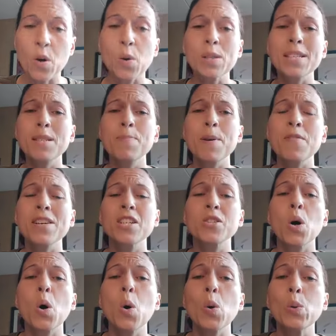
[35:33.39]
The Holy Spirit
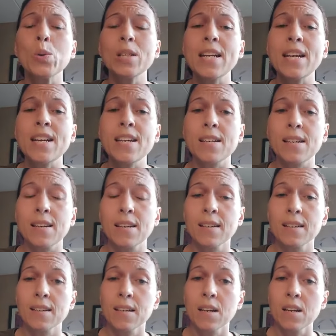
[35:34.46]
is holy.
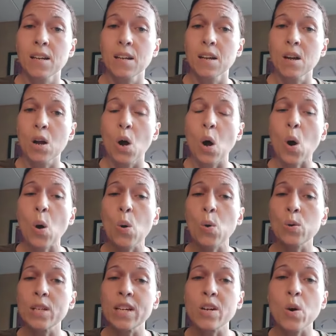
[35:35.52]

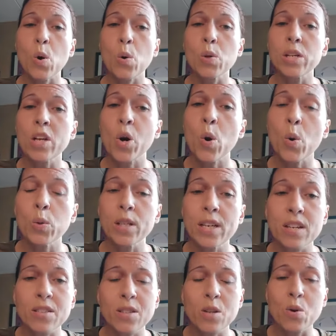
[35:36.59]
Holy, holy,
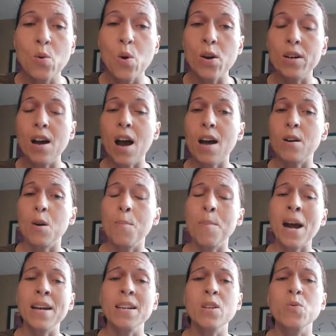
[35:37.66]
holy is the Lord God
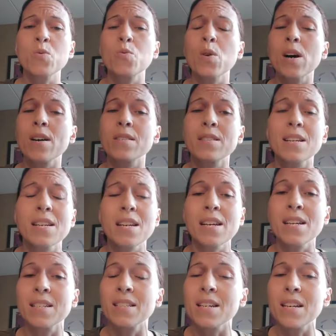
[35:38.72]
Almighty who was and
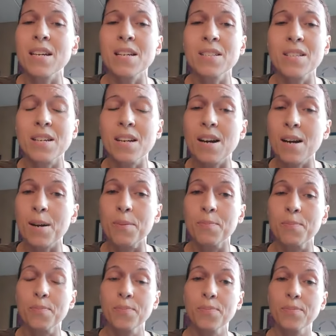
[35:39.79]
is and is to
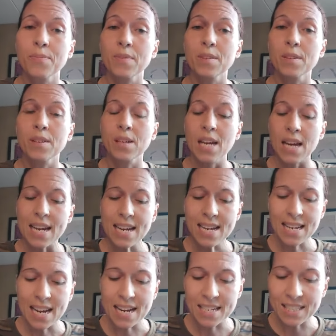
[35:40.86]
come. He
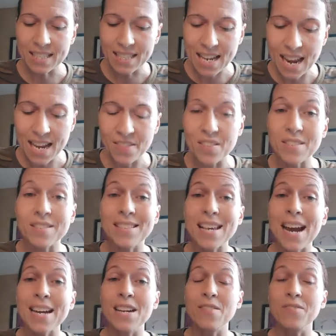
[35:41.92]
can't stand the
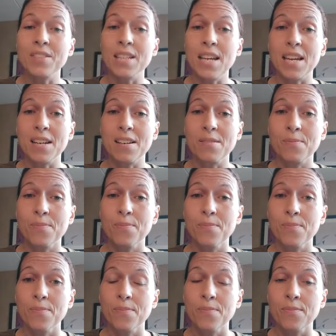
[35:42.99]
sight of sin.
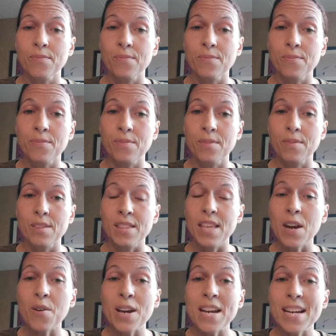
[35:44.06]

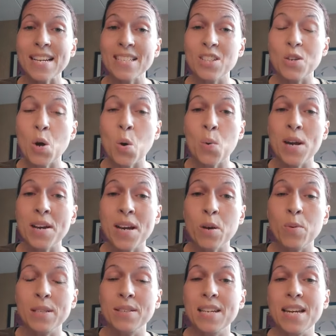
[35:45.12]
There is no
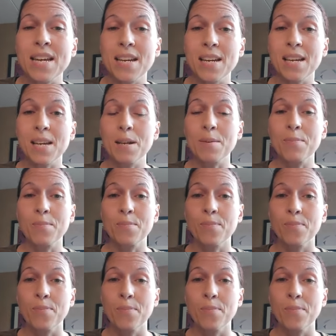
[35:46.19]
iniquity in him.